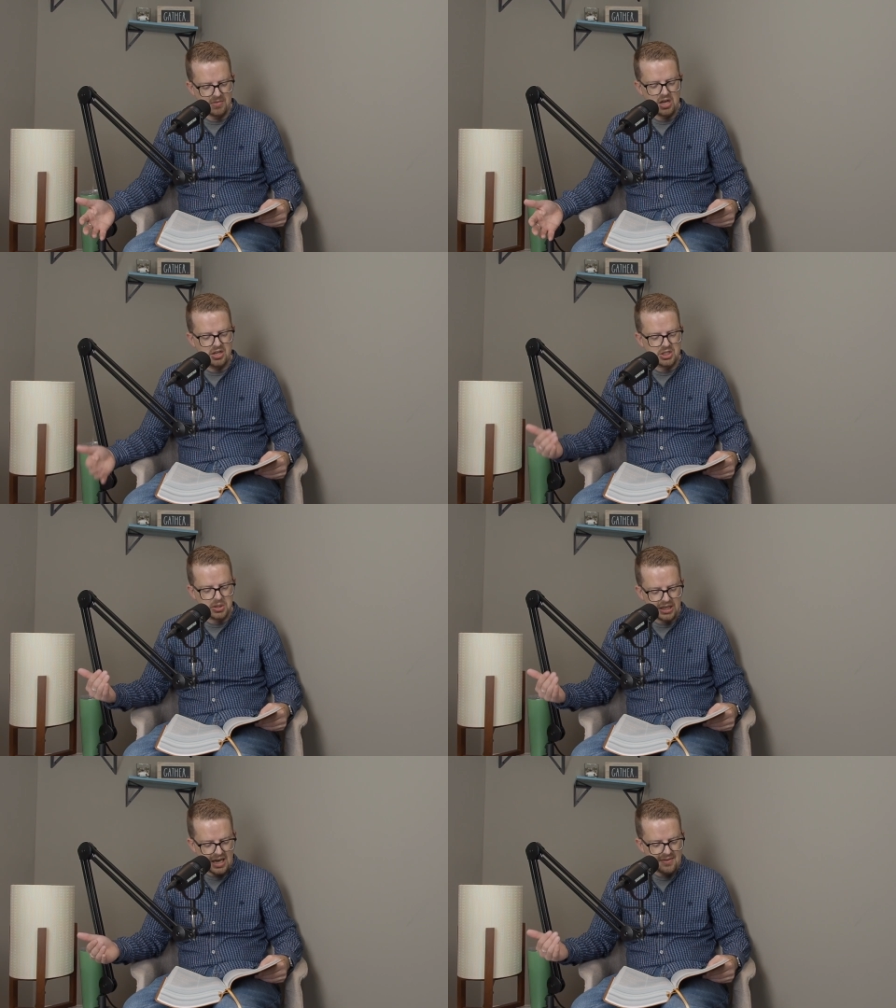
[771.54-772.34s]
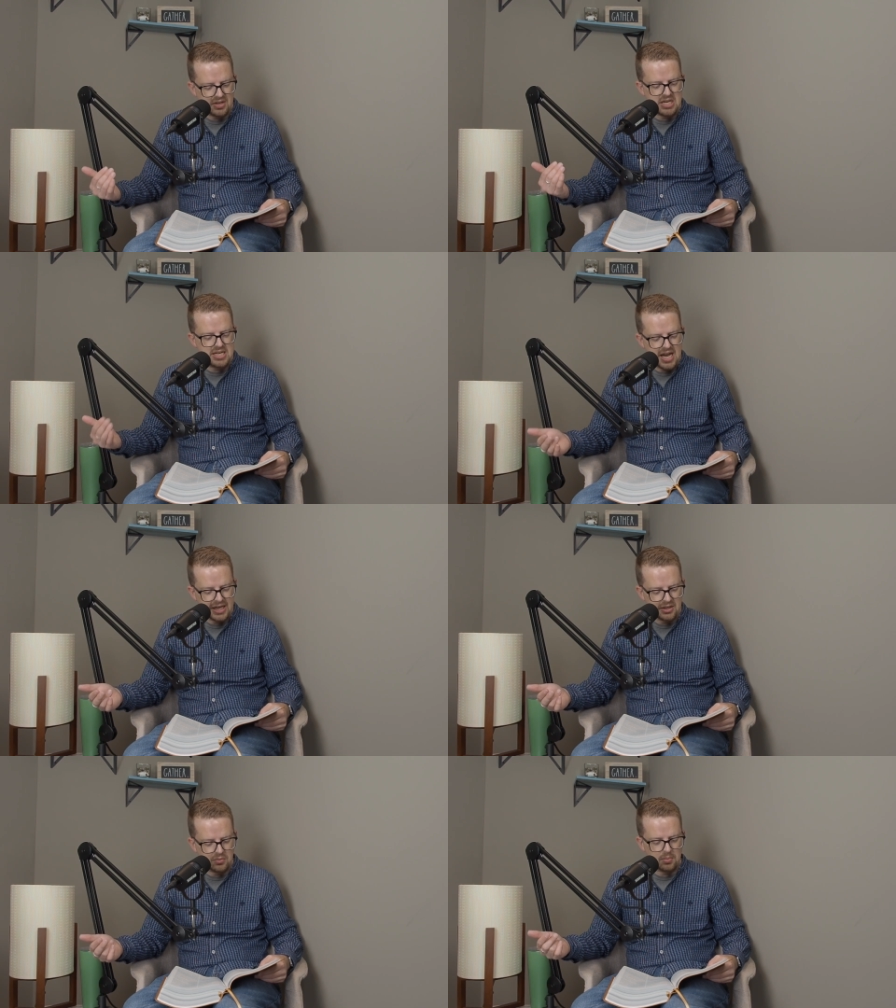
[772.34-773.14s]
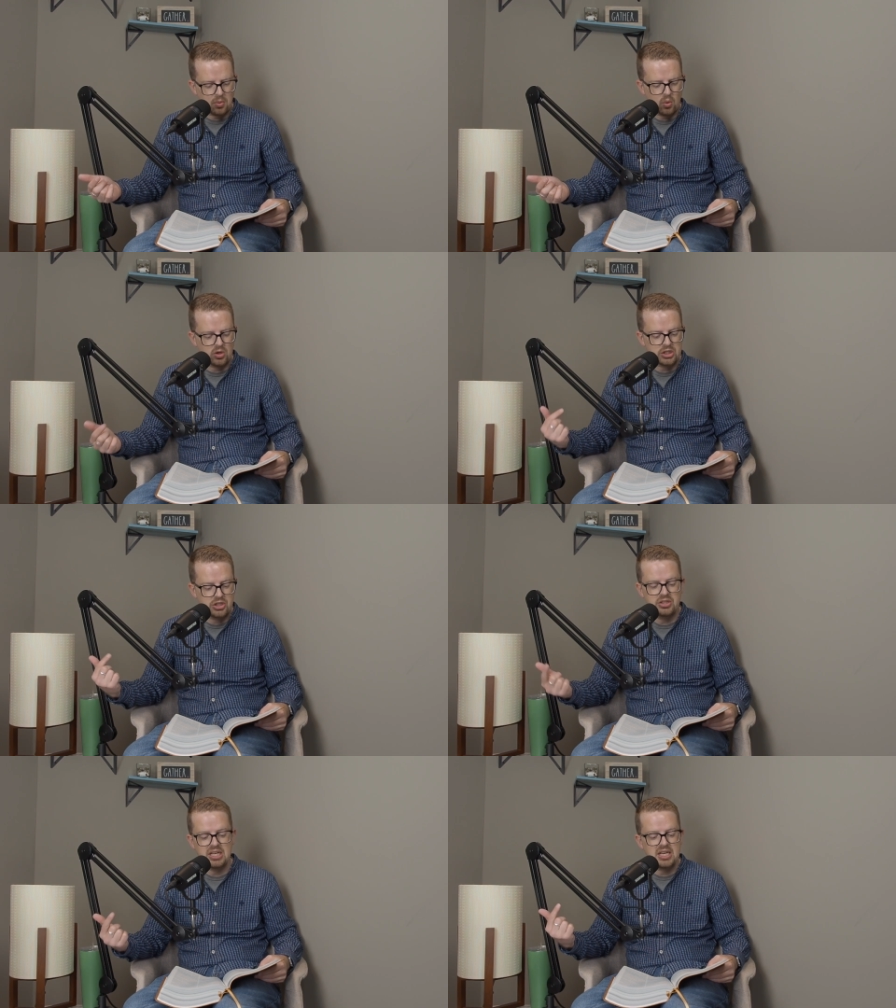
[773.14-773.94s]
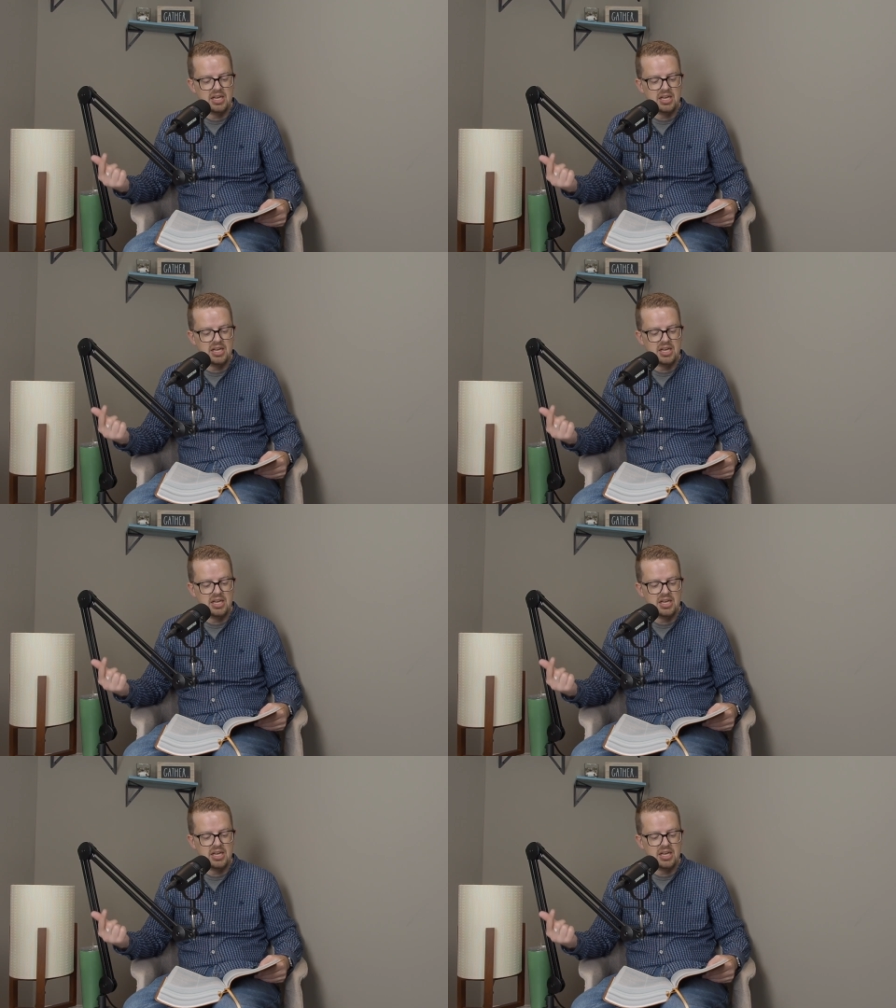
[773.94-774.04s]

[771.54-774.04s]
So they gave a negative report to the